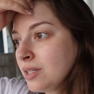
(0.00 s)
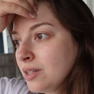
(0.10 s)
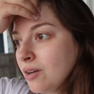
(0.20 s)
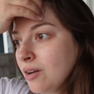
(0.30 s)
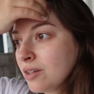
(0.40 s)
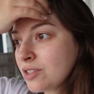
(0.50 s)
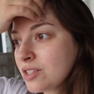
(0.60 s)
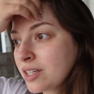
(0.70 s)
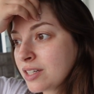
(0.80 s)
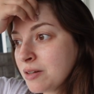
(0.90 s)
Oh, there's
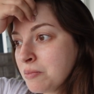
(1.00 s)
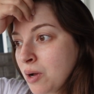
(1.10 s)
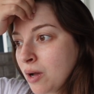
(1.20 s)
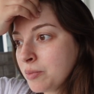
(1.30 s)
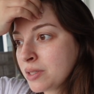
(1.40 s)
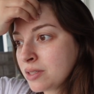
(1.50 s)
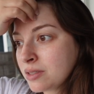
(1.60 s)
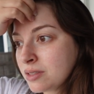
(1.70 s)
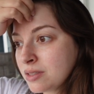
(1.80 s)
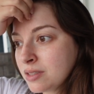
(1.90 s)
like a mom and
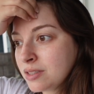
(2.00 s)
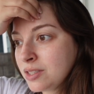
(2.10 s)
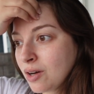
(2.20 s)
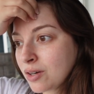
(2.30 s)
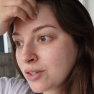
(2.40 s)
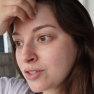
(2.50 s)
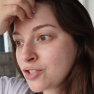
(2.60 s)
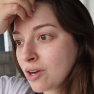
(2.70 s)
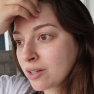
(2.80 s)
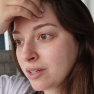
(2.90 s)
a daughter
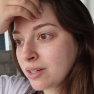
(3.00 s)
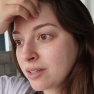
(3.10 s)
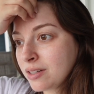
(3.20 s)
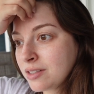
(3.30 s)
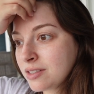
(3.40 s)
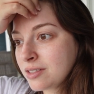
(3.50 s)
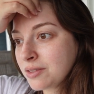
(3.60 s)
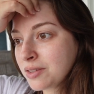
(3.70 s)
jogging, and it's so